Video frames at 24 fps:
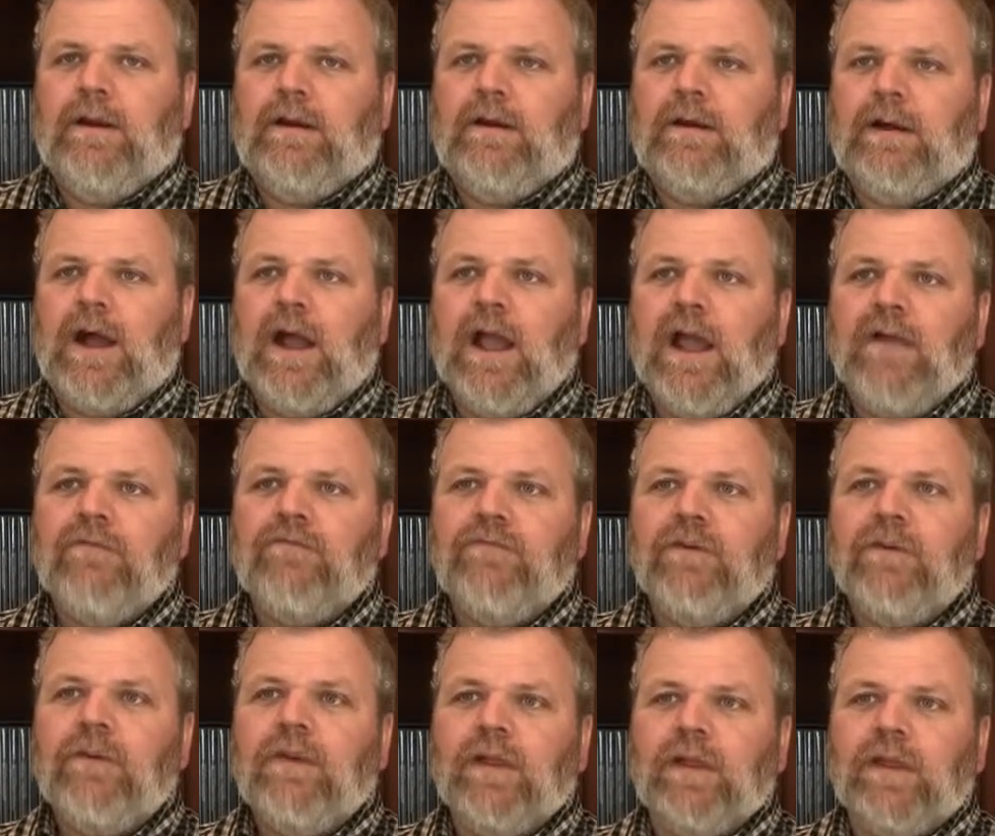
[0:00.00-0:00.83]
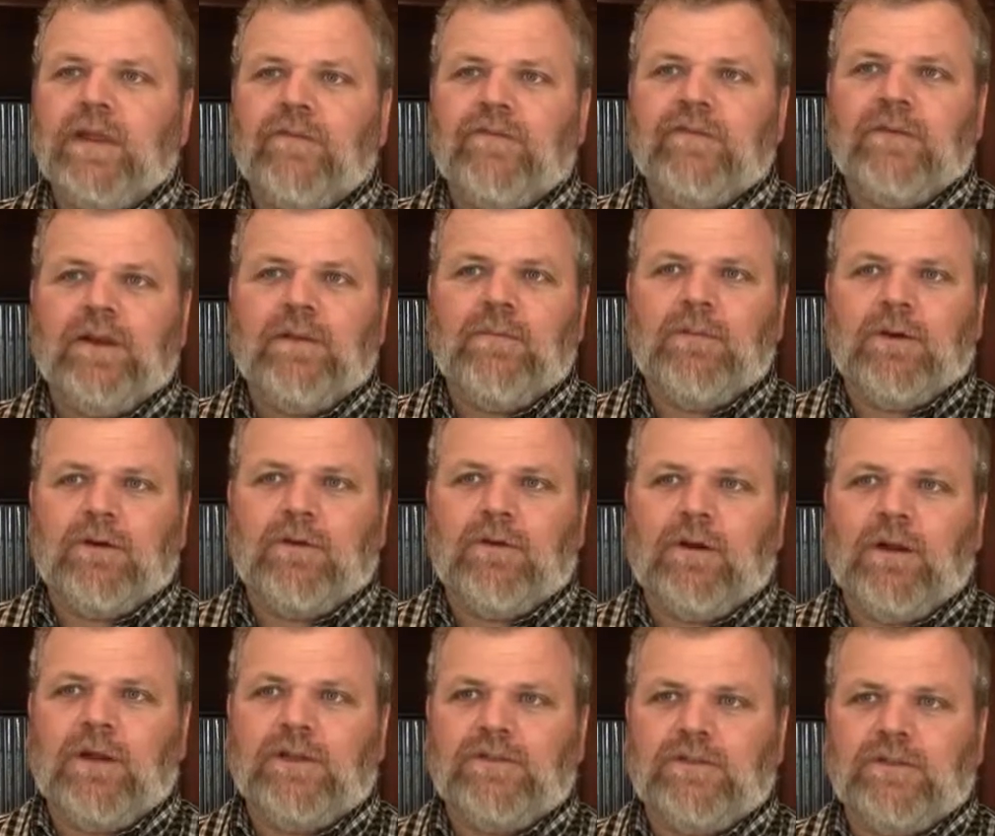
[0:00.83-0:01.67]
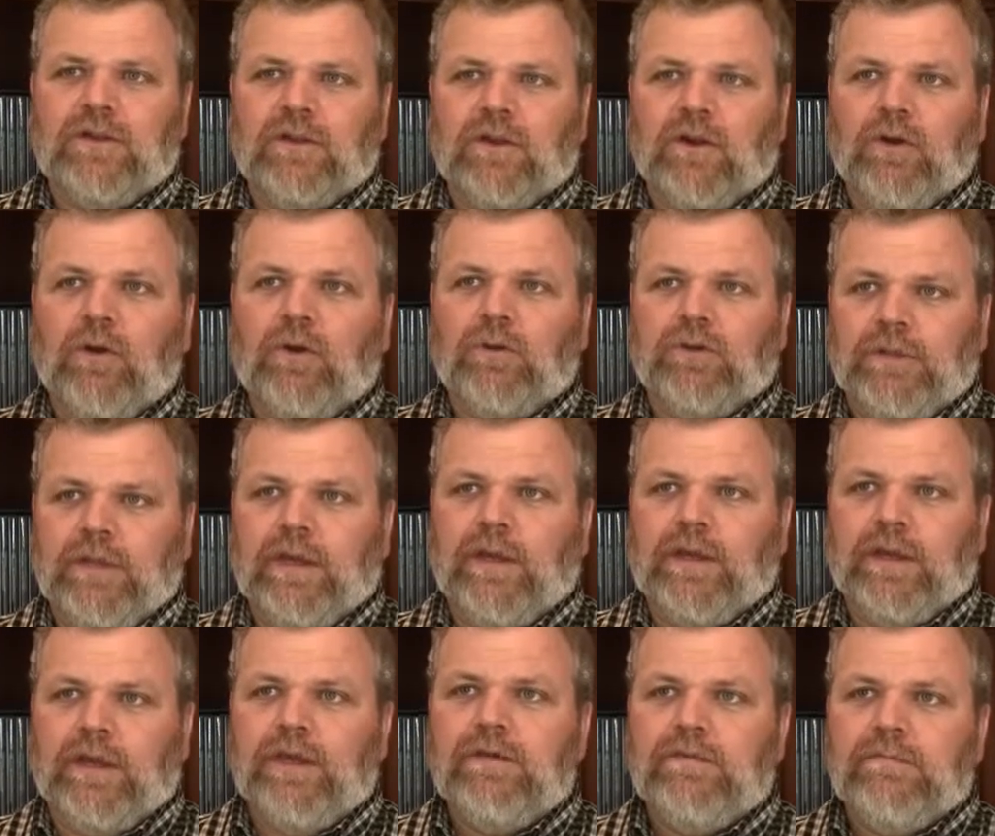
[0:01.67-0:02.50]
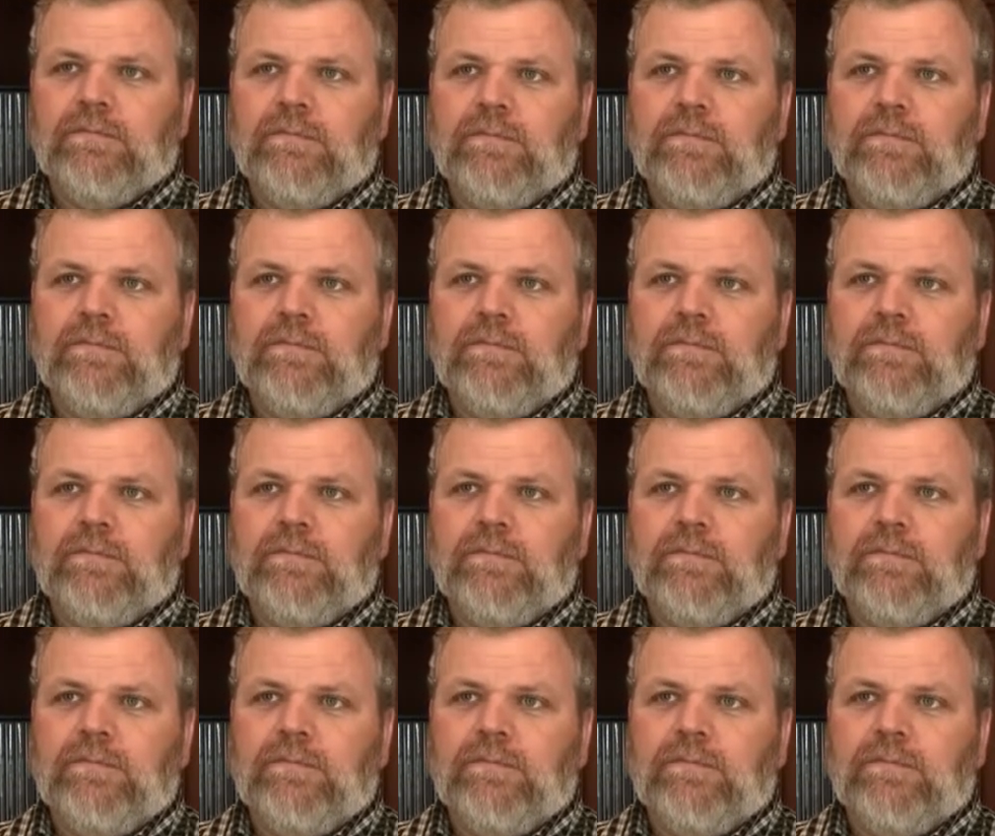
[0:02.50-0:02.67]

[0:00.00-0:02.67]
I feel like I've come across a gold nugget